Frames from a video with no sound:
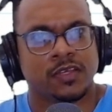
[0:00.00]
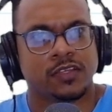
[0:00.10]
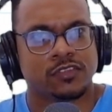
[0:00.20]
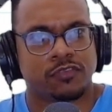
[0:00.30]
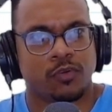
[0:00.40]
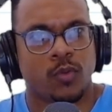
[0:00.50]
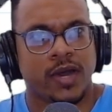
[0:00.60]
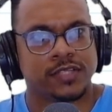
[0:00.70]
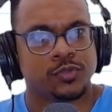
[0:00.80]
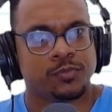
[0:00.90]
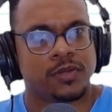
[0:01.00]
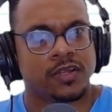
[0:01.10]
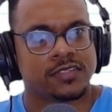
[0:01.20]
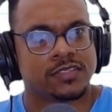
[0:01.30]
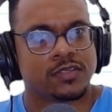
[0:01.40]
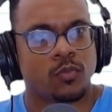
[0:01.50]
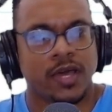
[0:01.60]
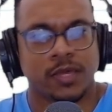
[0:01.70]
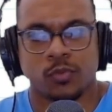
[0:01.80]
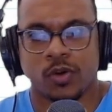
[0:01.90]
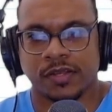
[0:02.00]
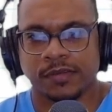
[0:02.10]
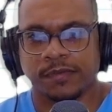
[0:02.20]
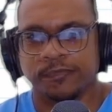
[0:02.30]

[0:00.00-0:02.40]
So for y2 plus y1,